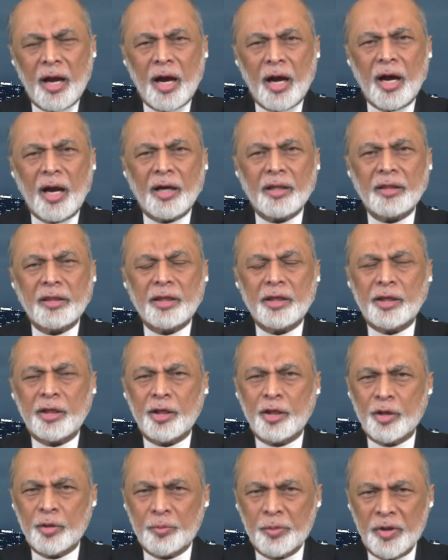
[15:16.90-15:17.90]
Are the
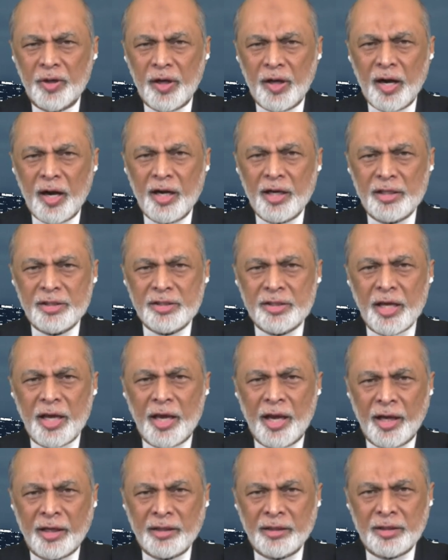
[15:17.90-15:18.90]
human rights
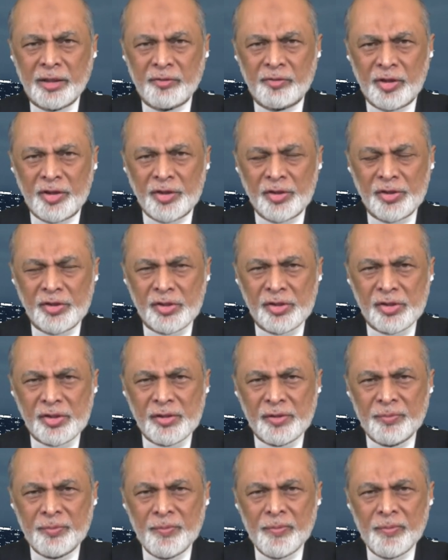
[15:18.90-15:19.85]
activists